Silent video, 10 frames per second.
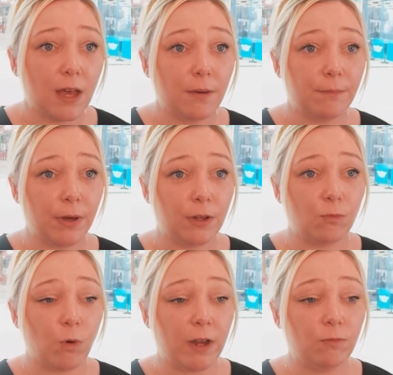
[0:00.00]
But
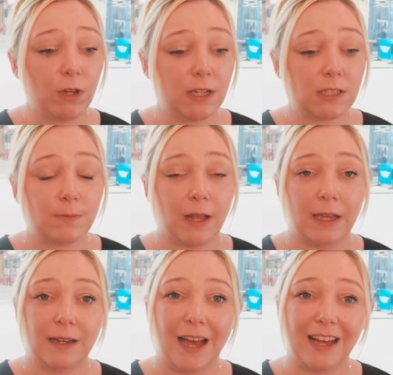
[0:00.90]
when we
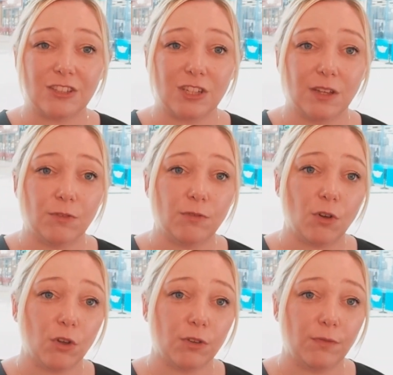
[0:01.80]
explain, actually, if you've
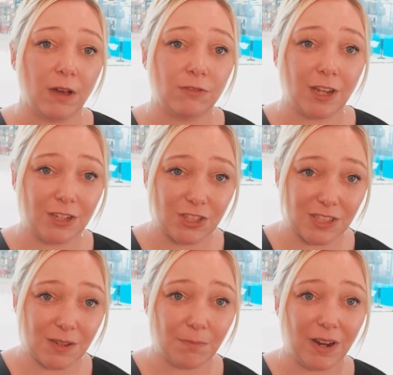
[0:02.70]
got the
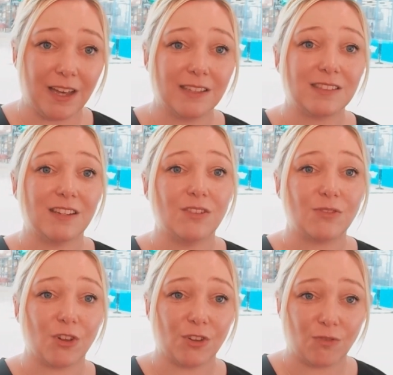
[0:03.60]
foundations in place and you've
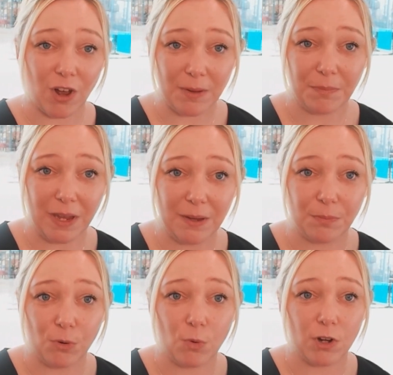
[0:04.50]
got the right
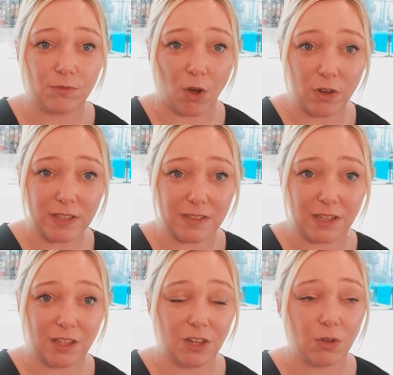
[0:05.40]
people
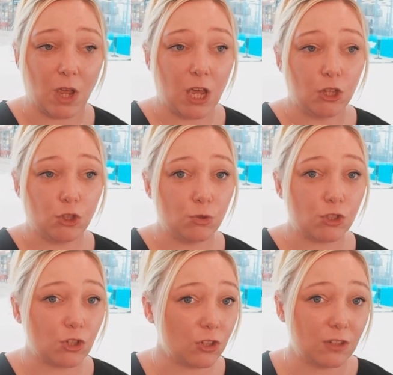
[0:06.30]
advising you, you
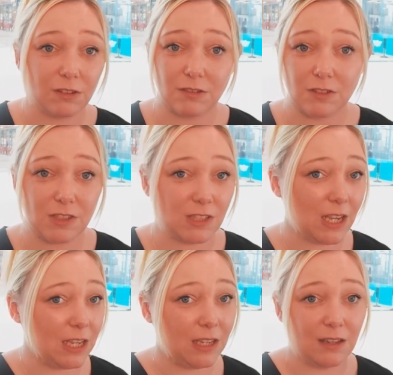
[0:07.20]
shouldn't
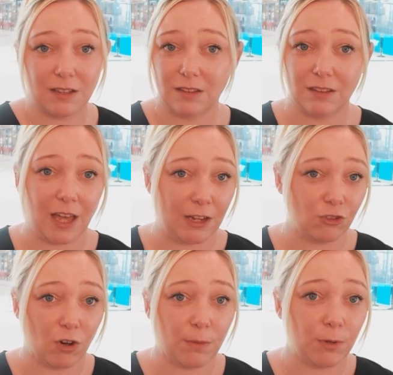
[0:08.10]
see that
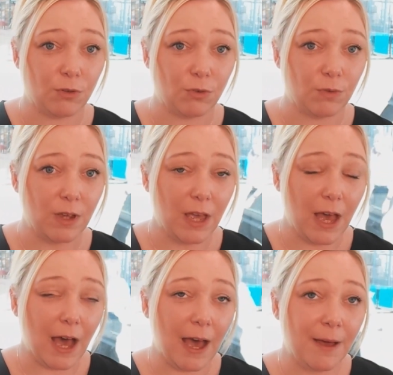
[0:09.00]
tribunal.
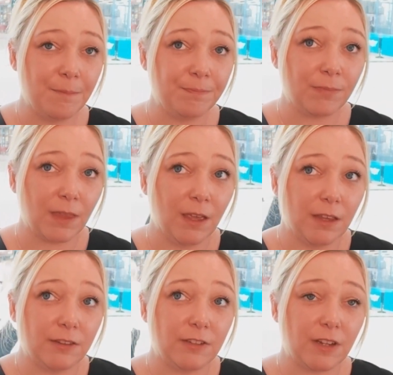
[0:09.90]

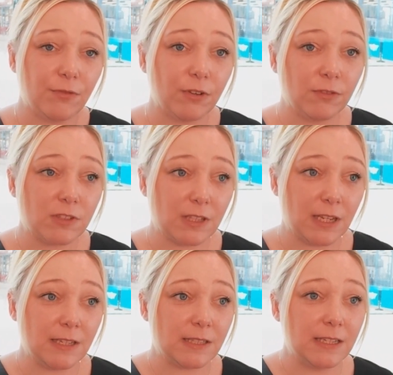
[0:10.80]
The difference
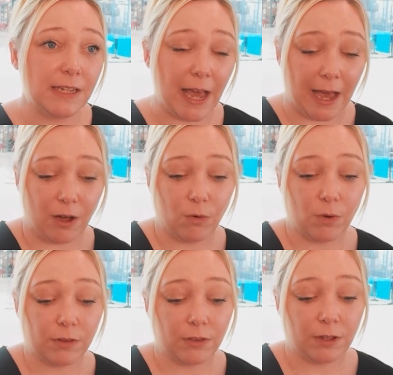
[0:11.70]
is
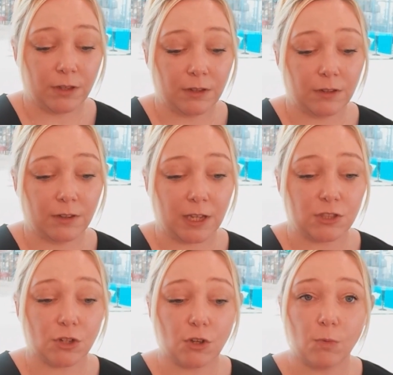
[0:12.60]
now that they
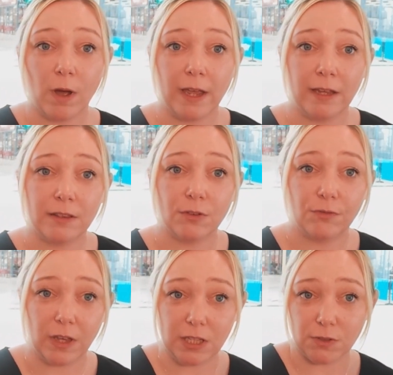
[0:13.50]
took away the
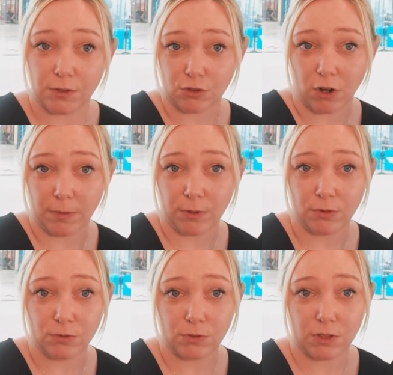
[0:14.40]
fees for
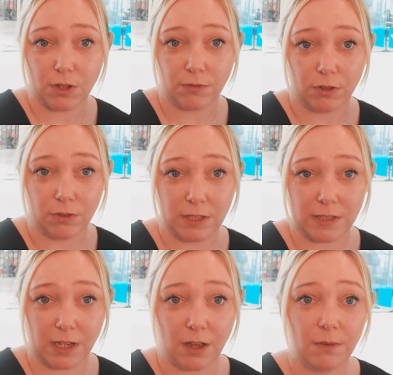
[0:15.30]
tribunals a few
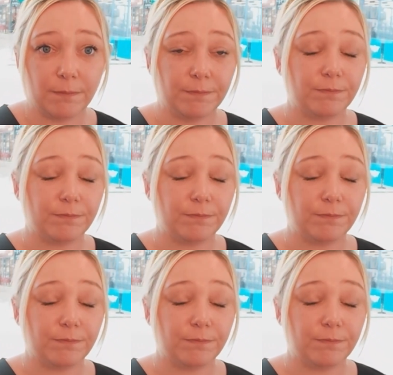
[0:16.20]
years ago.